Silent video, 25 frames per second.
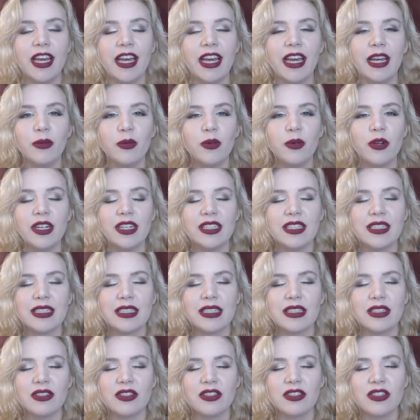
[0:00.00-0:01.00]
It
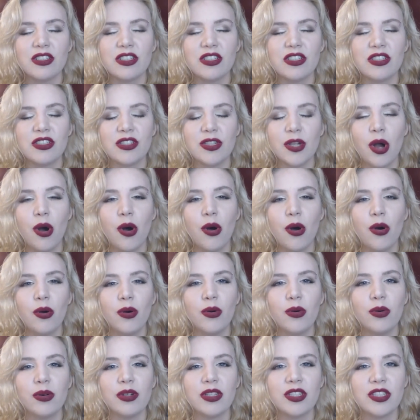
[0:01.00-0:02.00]
was
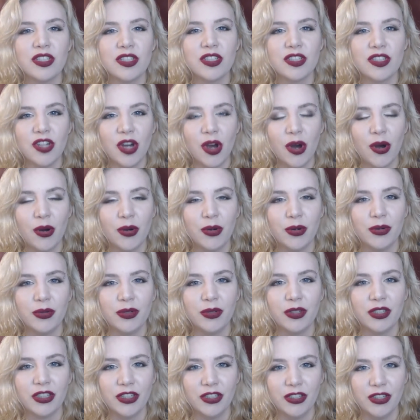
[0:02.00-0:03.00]
so,
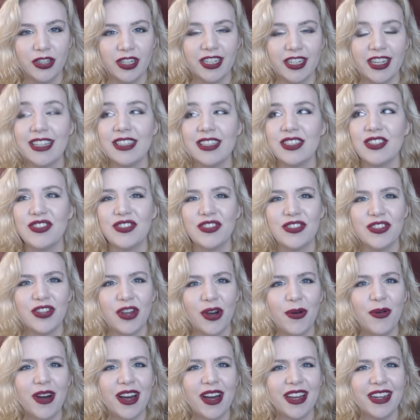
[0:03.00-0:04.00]
so good and
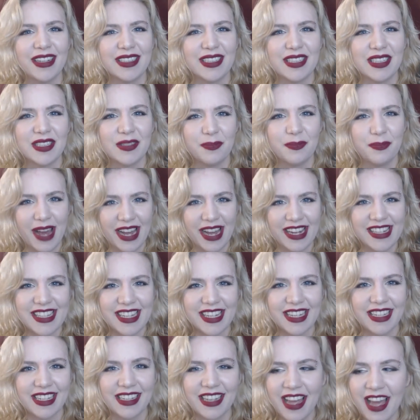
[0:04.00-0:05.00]
so
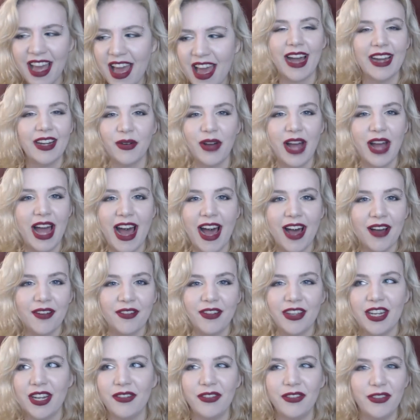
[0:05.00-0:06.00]
unexpected. I don't
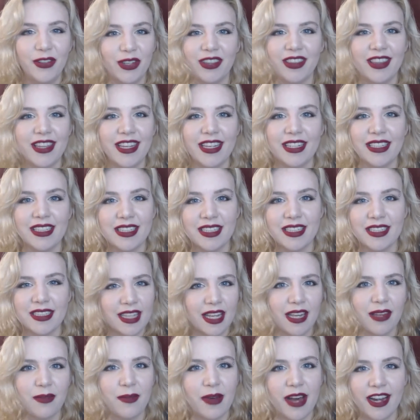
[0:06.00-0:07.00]
have enough good things to
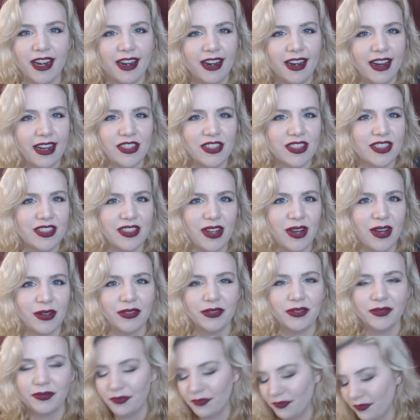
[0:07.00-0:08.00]
say about it, I just
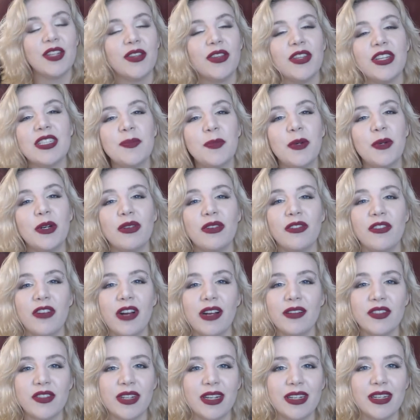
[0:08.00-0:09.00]
don't. So this book
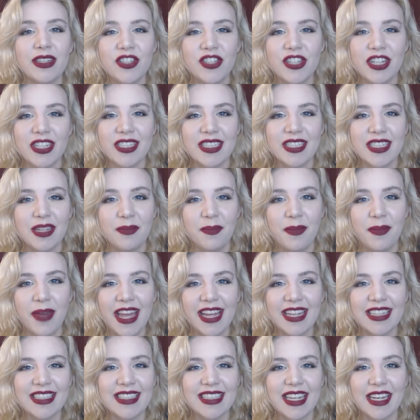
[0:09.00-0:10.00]
revolves around Justin
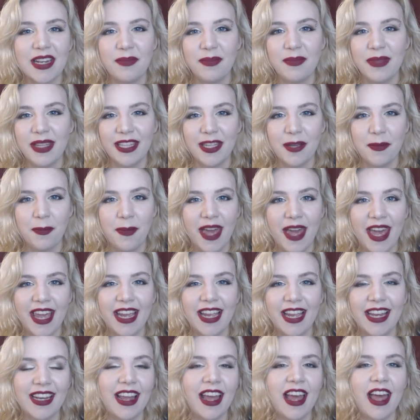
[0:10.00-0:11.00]
Banks and Amelia
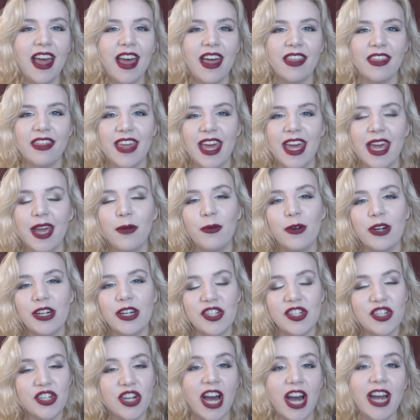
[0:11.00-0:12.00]
Payne they
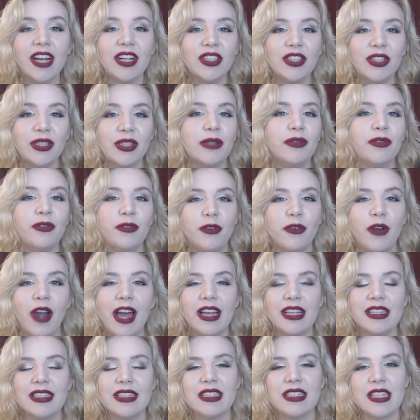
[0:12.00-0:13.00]
were childhood
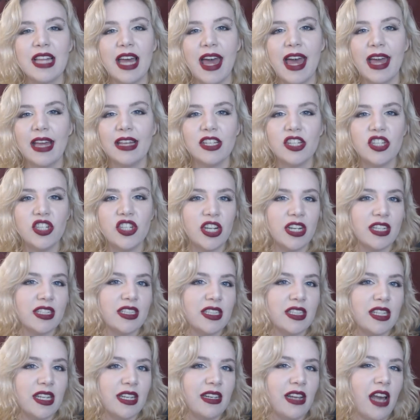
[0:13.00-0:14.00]
friends, and
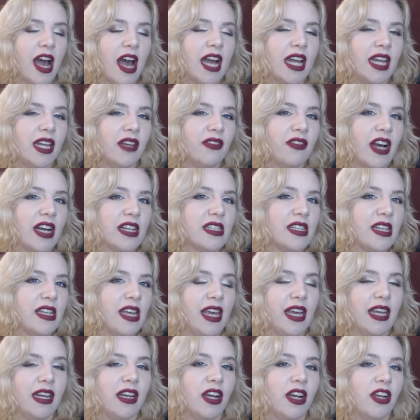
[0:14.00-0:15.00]
Justin kind of got
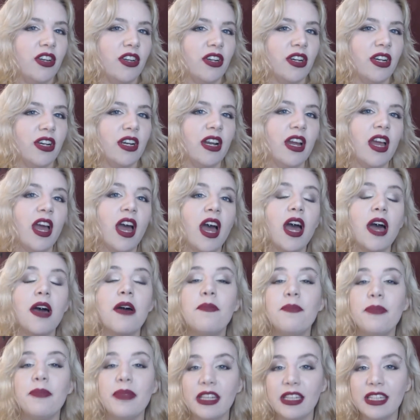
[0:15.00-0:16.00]
taken under
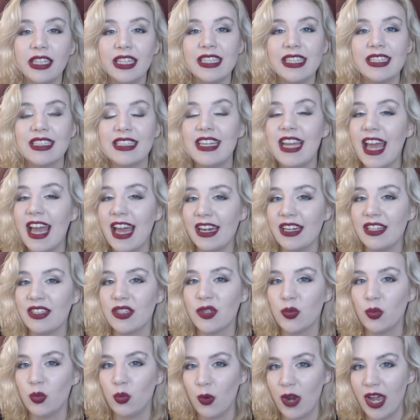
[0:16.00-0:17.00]
Amelia's
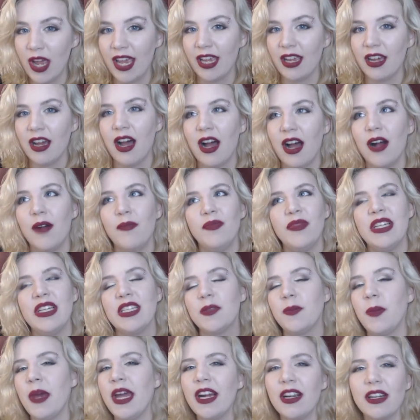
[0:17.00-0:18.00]
Nana's wing. Um,
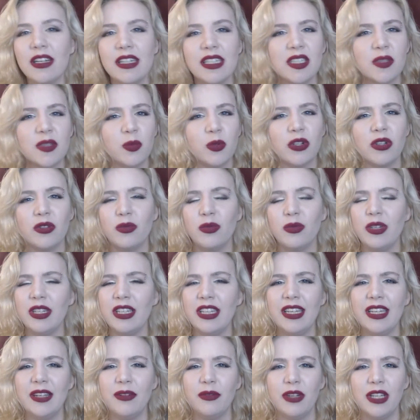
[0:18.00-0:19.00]
his parents were
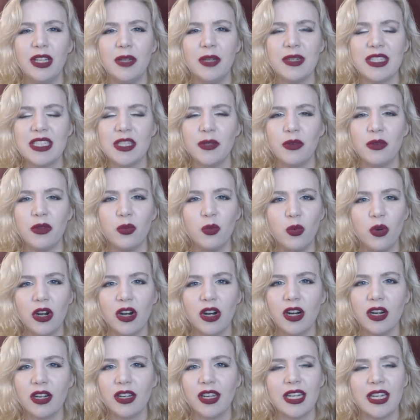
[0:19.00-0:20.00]
really, really busy with
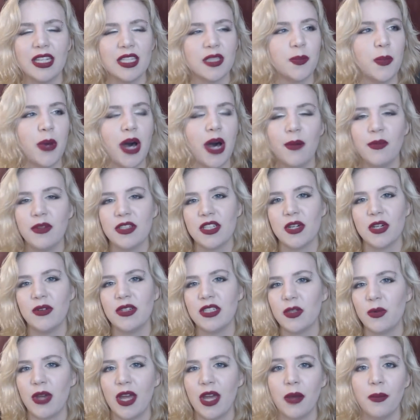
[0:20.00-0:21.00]
work, and his mom was
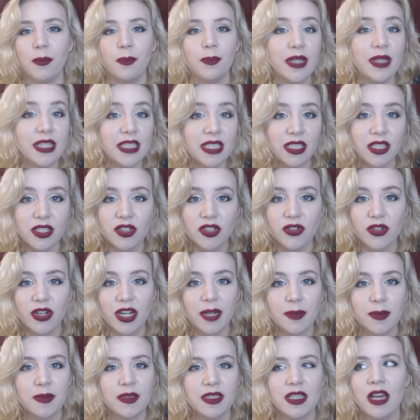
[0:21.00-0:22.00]
always away on business
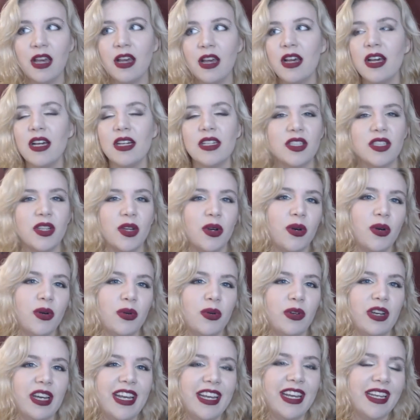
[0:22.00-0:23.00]
trips,
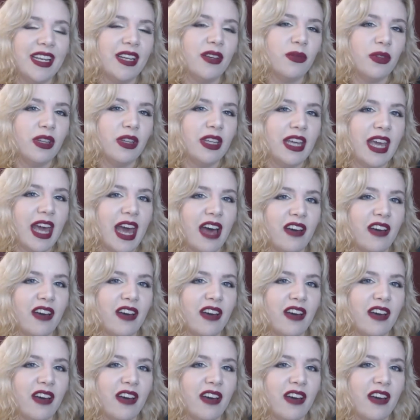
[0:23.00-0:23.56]
so he didn't really